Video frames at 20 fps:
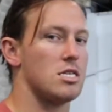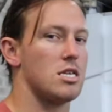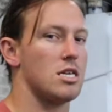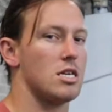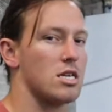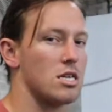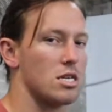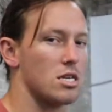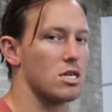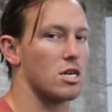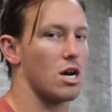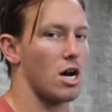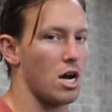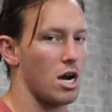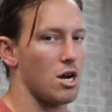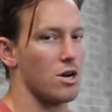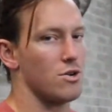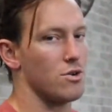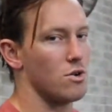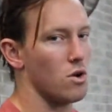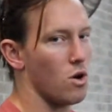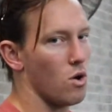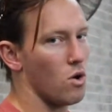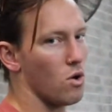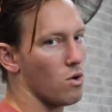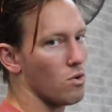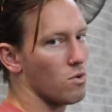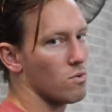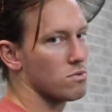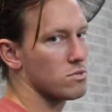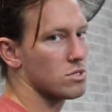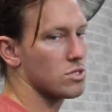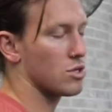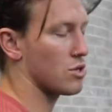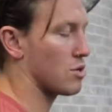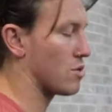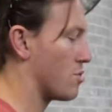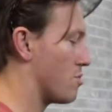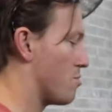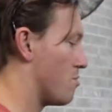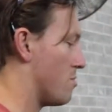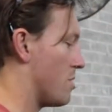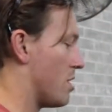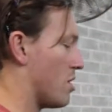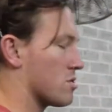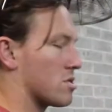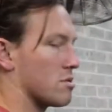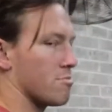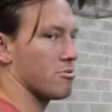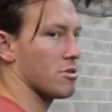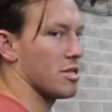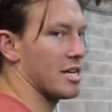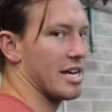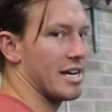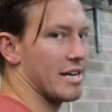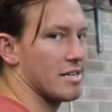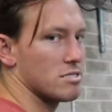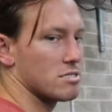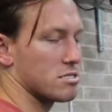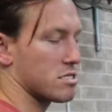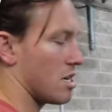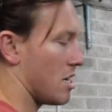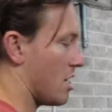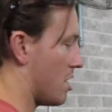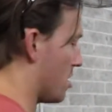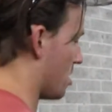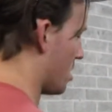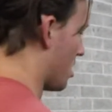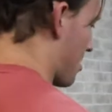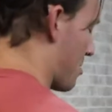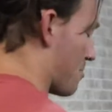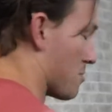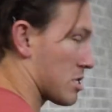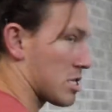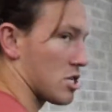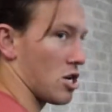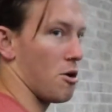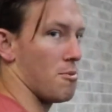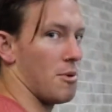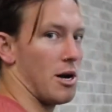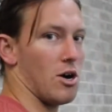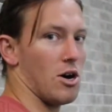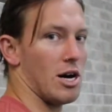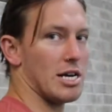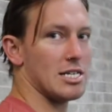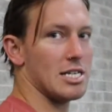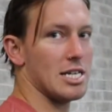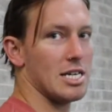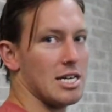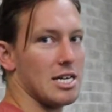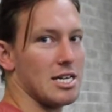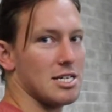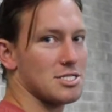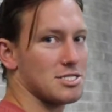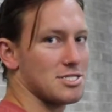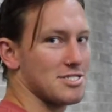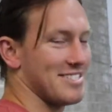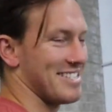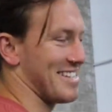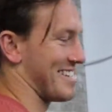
didn't go all too well to plan, so people stole my ideas.